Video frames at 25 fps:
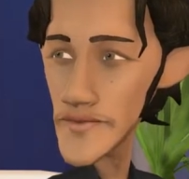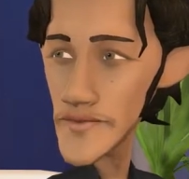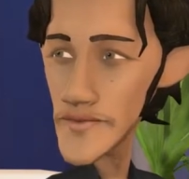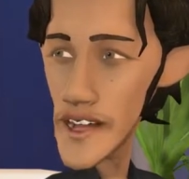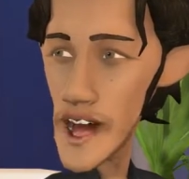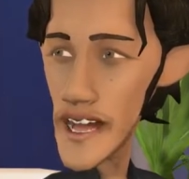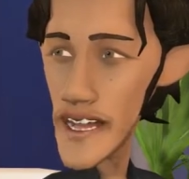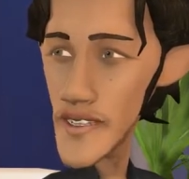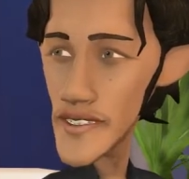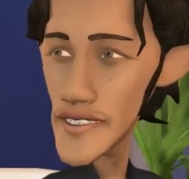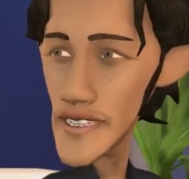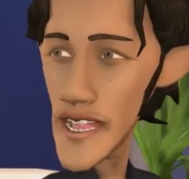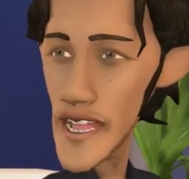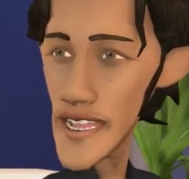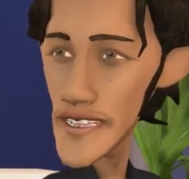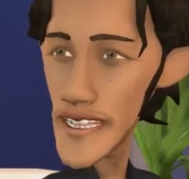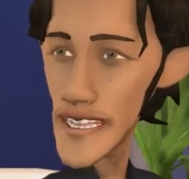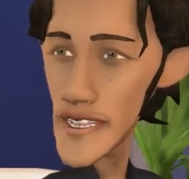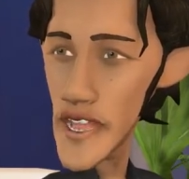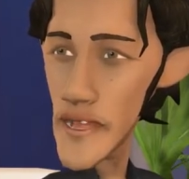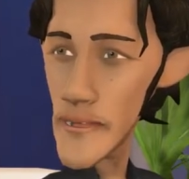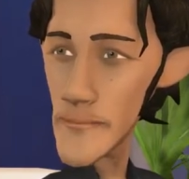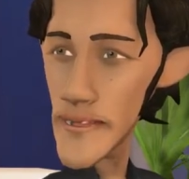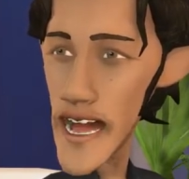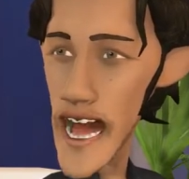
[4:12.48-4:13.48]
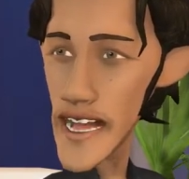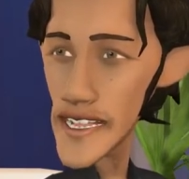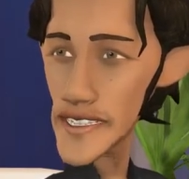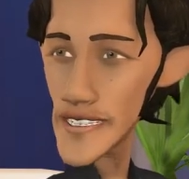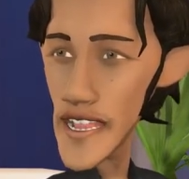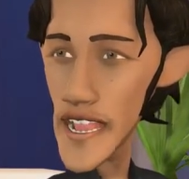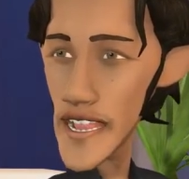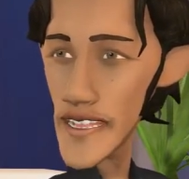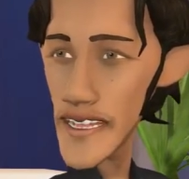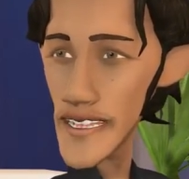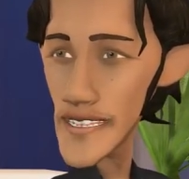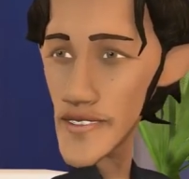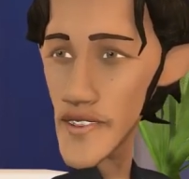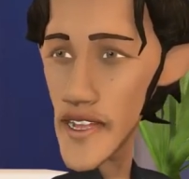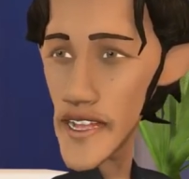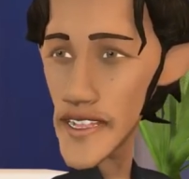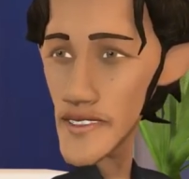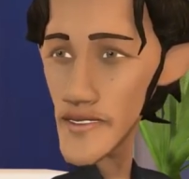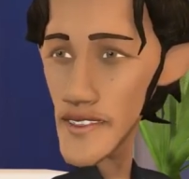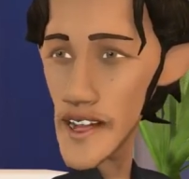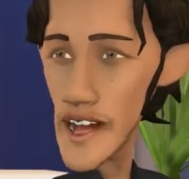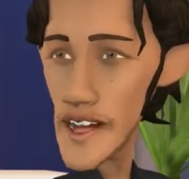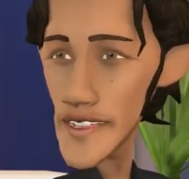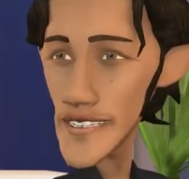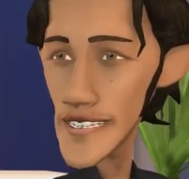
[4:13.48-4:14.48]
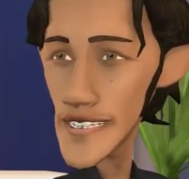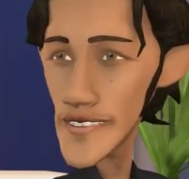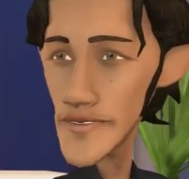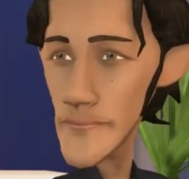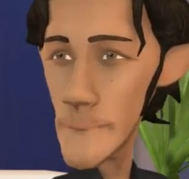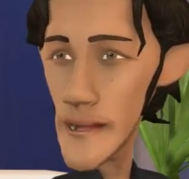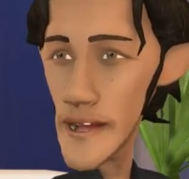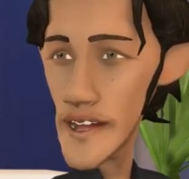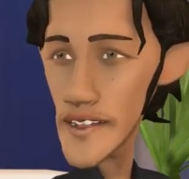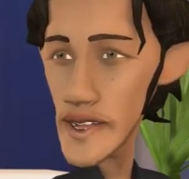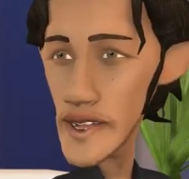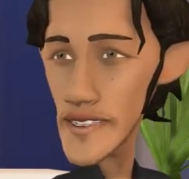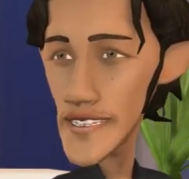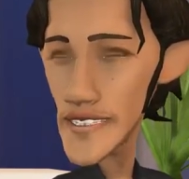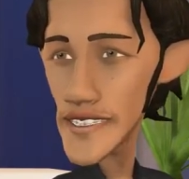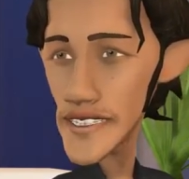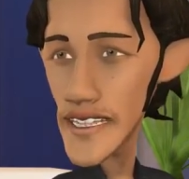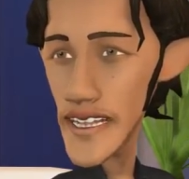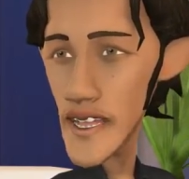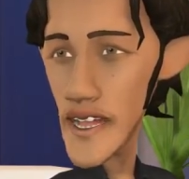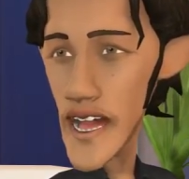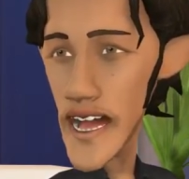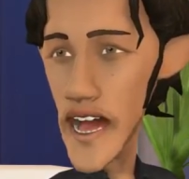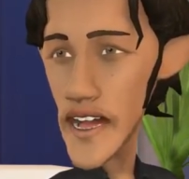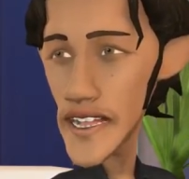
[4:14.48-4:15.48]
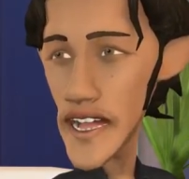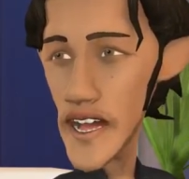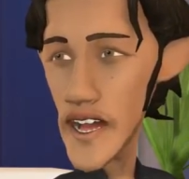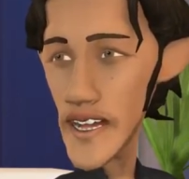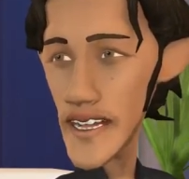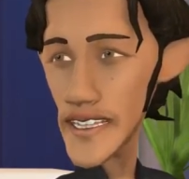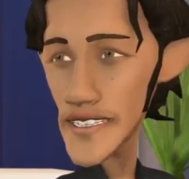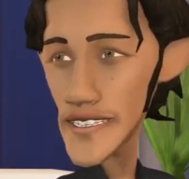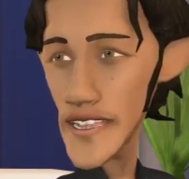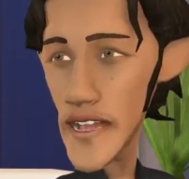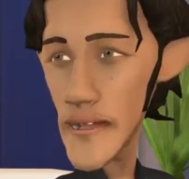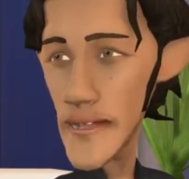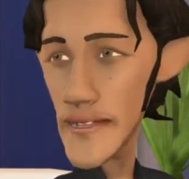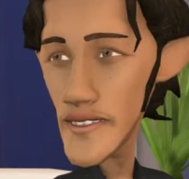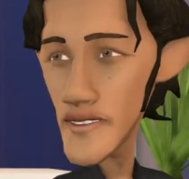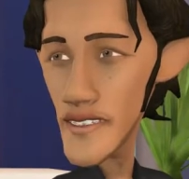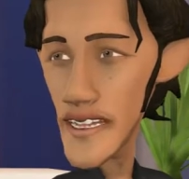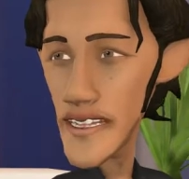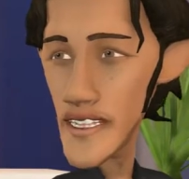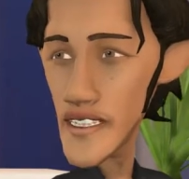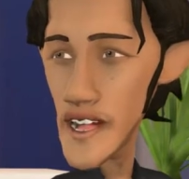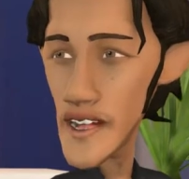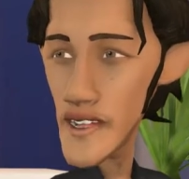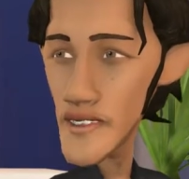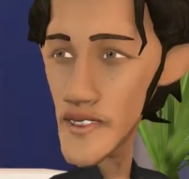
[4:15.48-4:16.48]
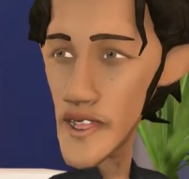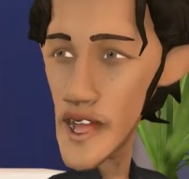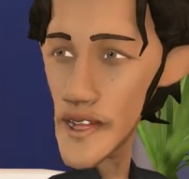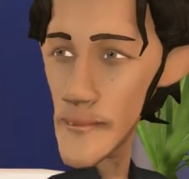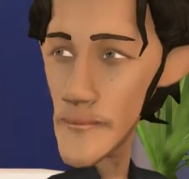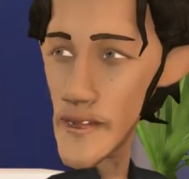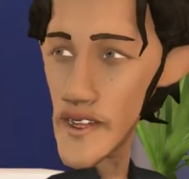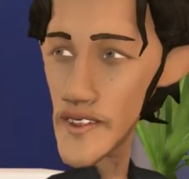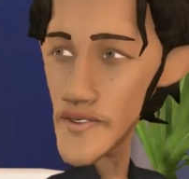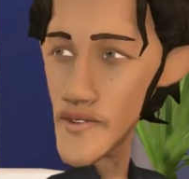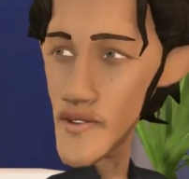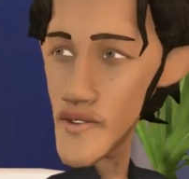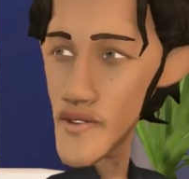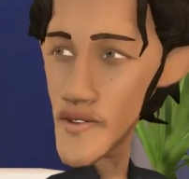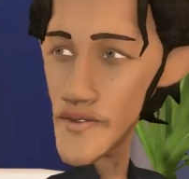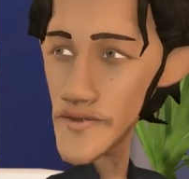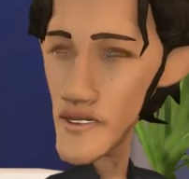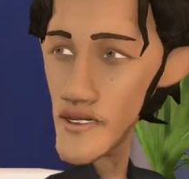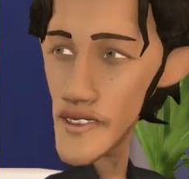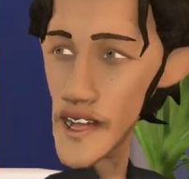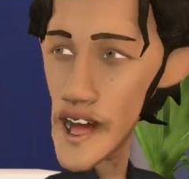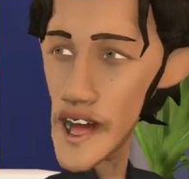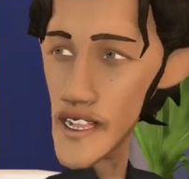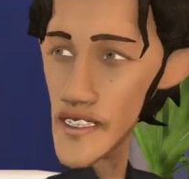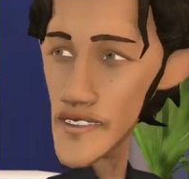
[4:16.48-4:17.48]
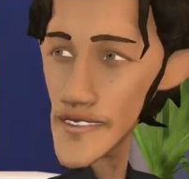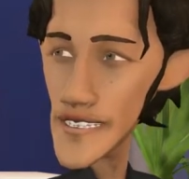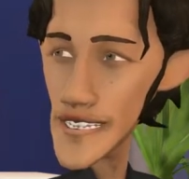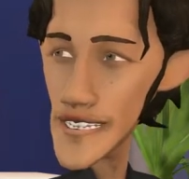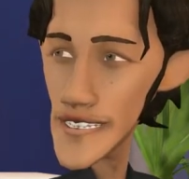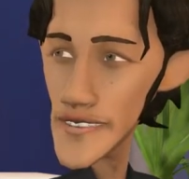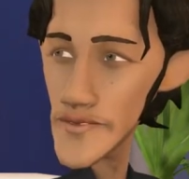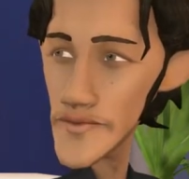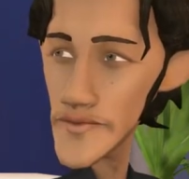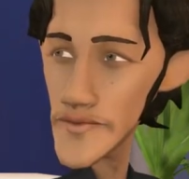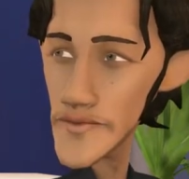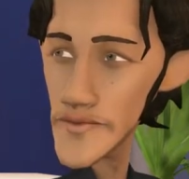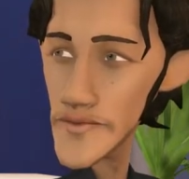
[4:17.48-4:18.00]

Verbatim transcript: I used that in the past and it was fun, but I can see that as a reasonable feature for their pro version.